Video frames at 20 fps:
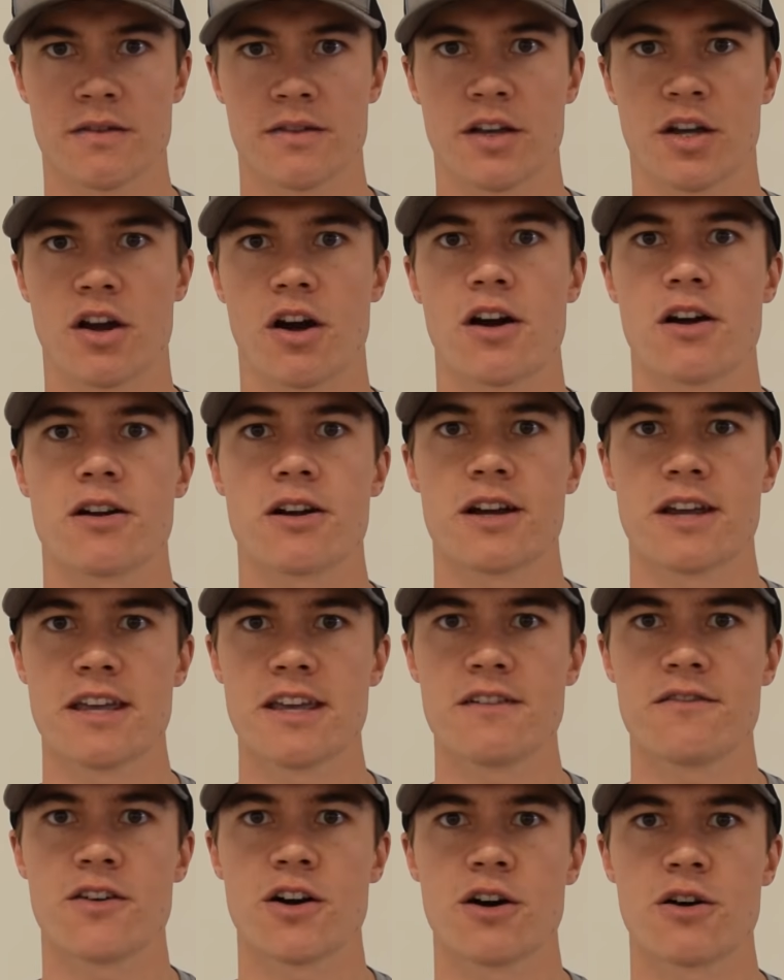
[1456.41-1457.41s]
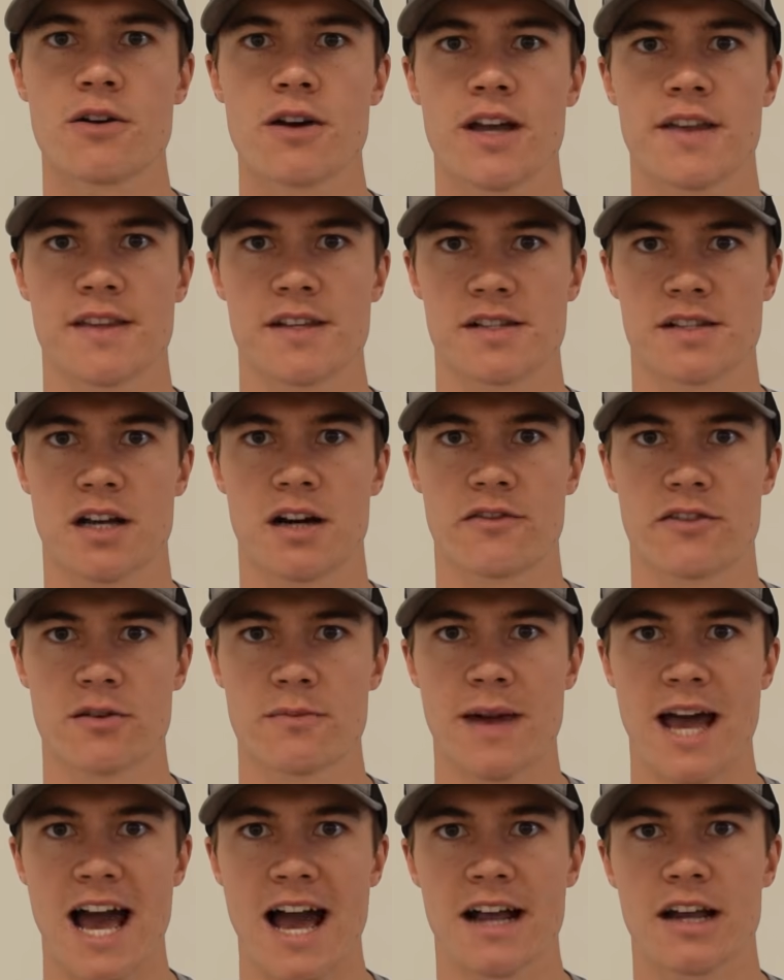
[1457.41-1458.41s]
The Carter Evo and the
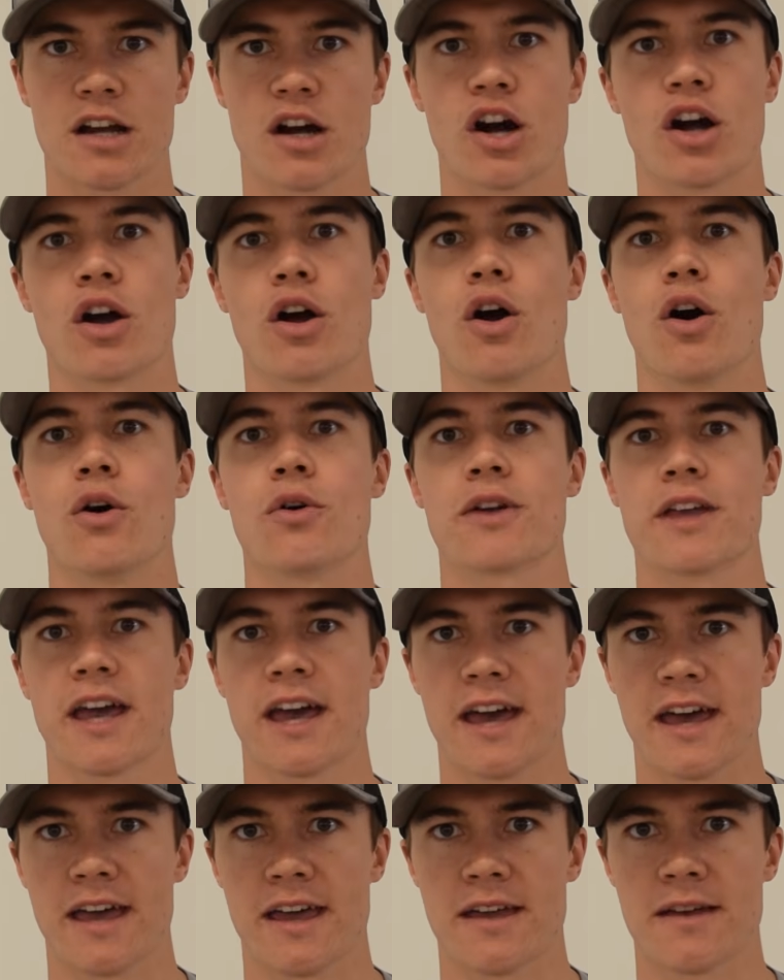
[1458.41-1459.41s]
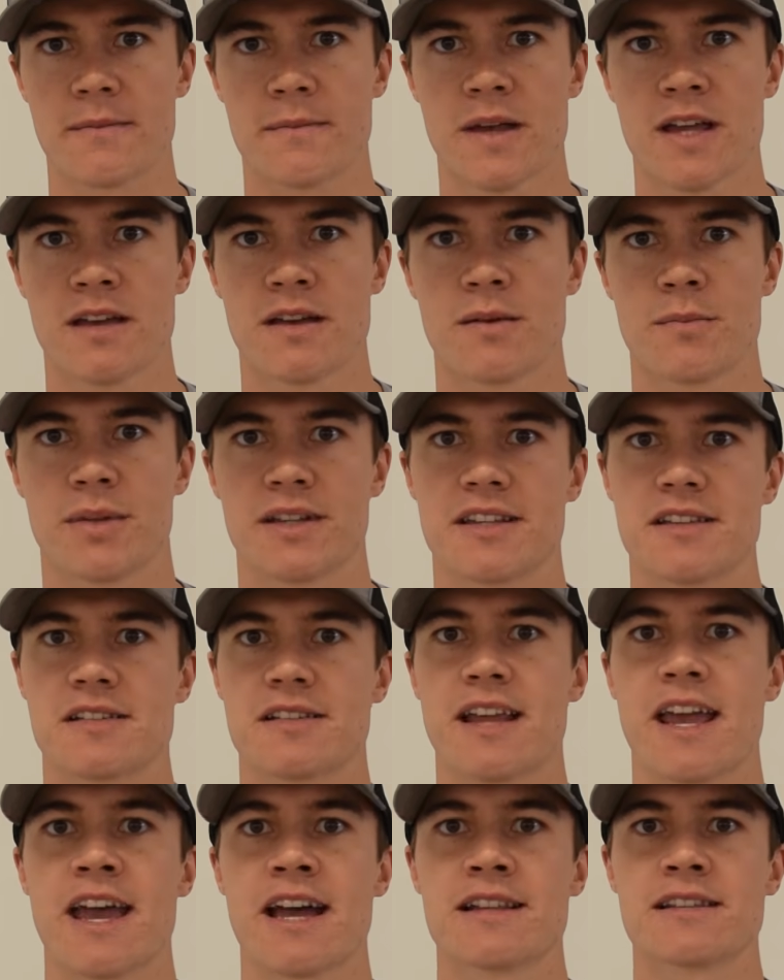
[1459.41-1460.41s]
Silverback are okay, but the
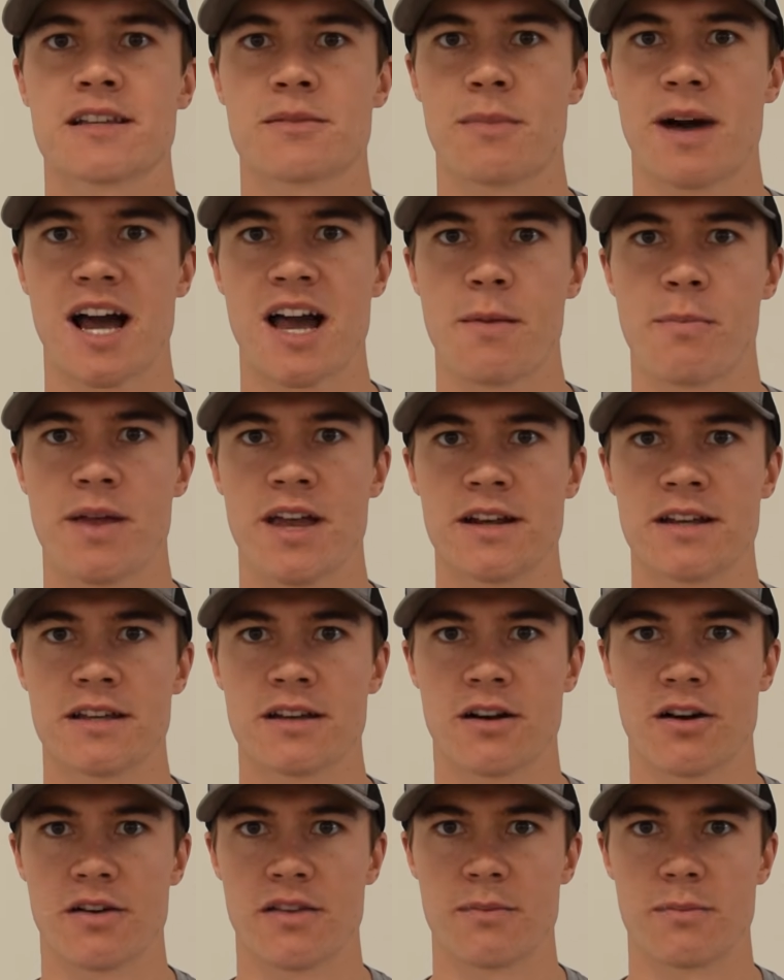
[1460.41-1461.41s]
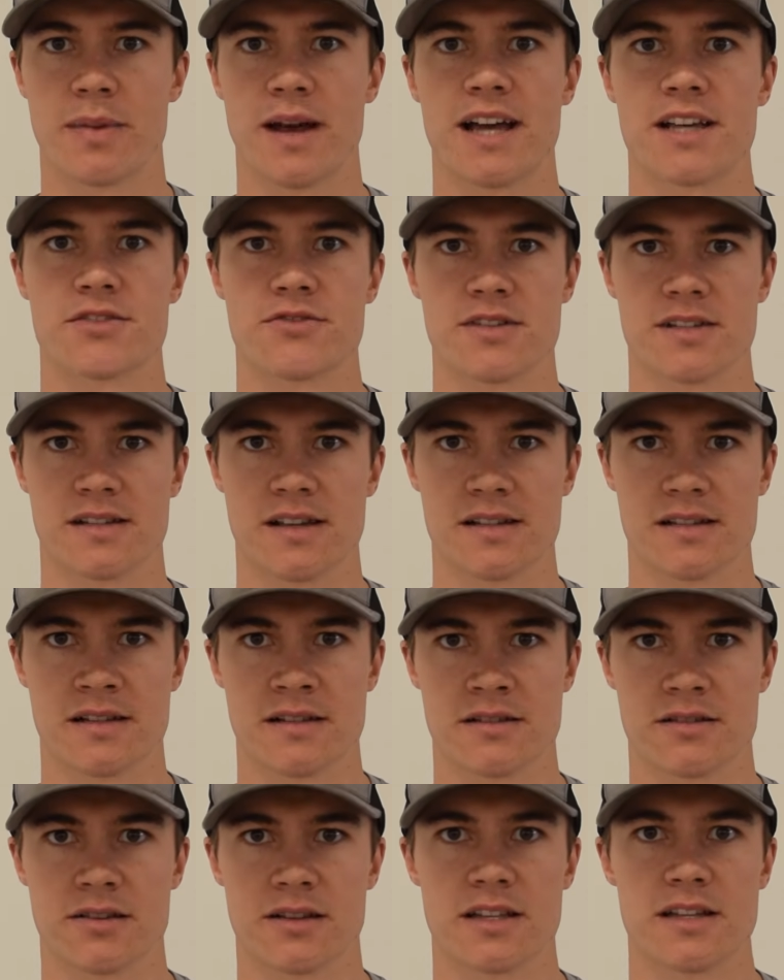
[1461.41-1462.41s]
Stands, in my opinion, are the best
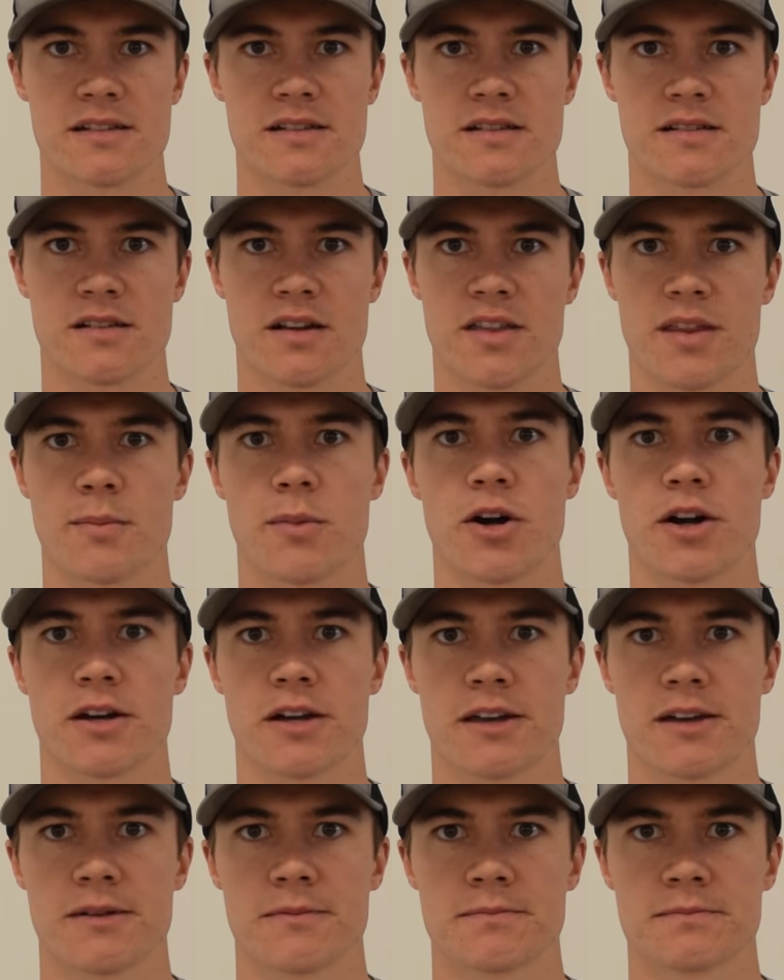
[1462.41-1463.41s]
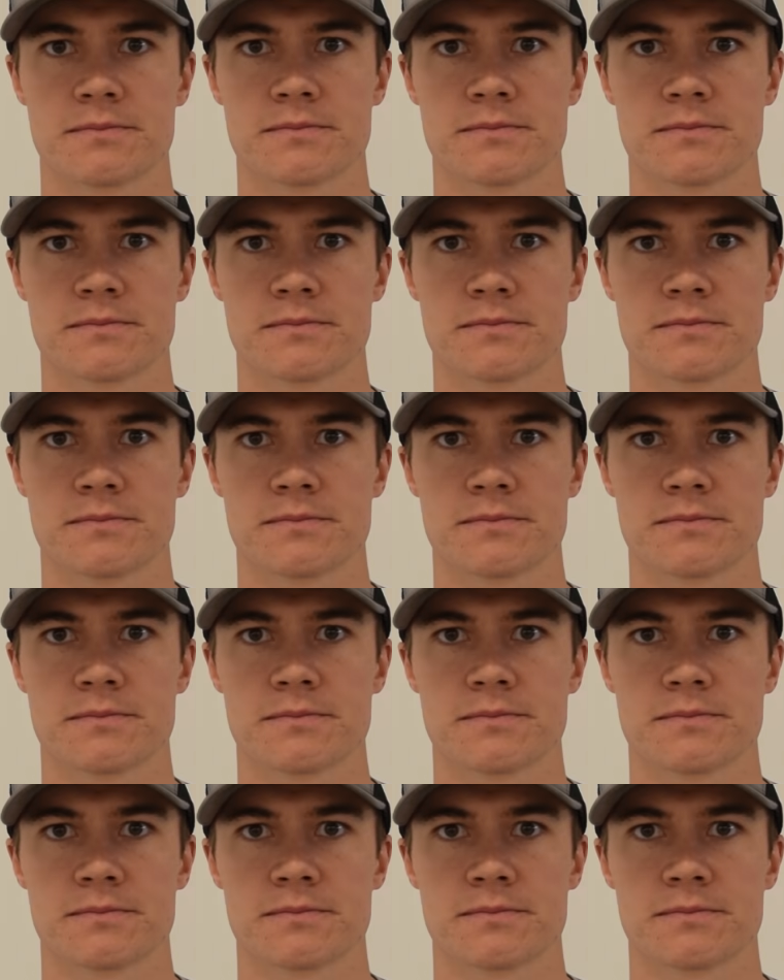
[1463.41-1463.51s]
resistance releases on the market.